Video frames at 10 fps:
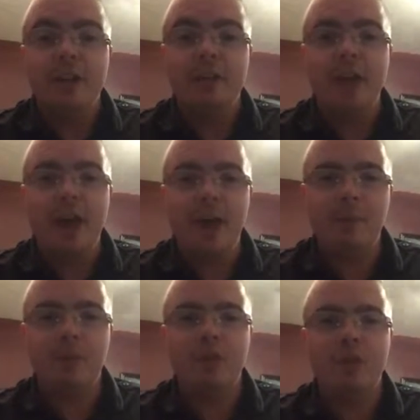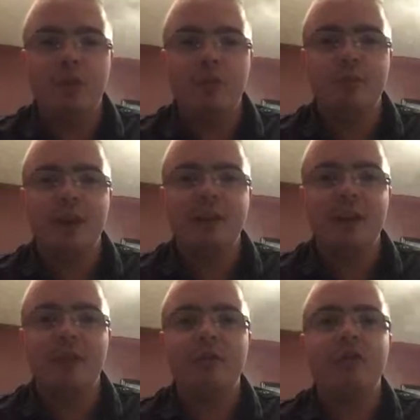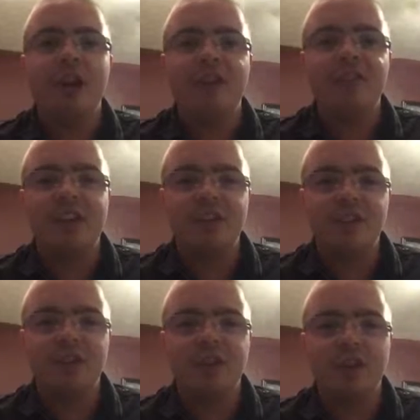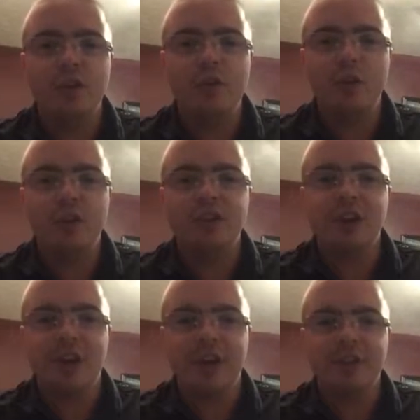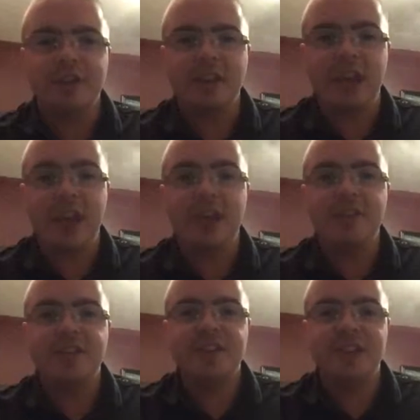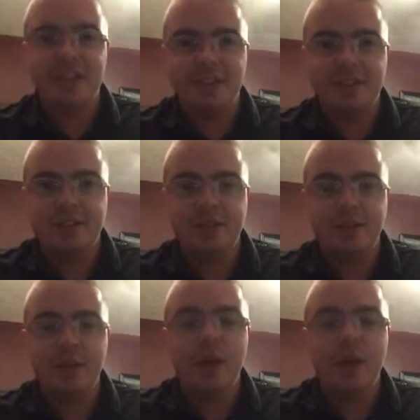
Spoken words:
Today I'm going to break down the draft needs of the New York Giants in the NFC East.